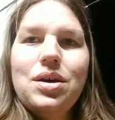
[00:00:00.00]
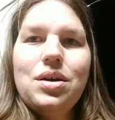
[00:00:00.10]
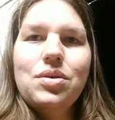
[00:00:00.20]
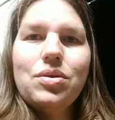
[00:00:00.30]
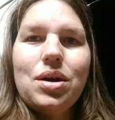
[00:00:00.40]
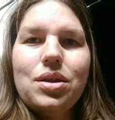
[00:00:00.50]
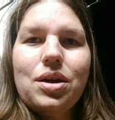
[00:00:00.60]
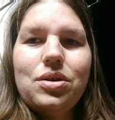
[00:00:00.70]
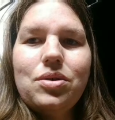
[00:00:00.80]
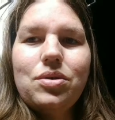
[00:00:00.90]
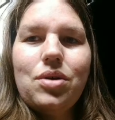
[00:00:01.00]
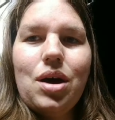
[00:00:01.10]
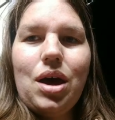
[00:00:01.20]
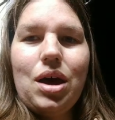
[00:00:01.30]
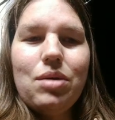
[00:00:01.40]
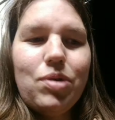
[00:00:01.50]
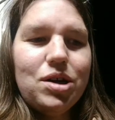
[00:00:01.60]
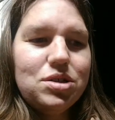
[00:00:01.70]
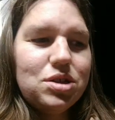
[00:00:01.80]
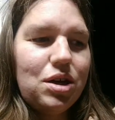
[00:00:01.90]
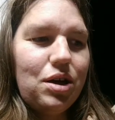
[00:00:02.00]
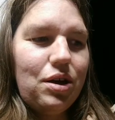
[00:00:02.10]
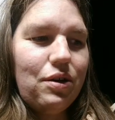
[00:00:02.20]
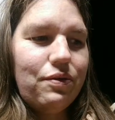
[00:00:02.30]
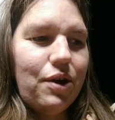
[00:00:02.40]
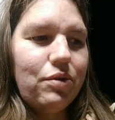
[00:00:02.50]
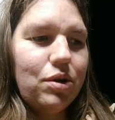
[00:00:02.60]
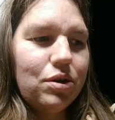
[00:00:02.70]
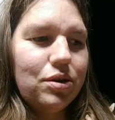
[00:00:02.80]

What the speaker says: where they do a bunch of fireworks,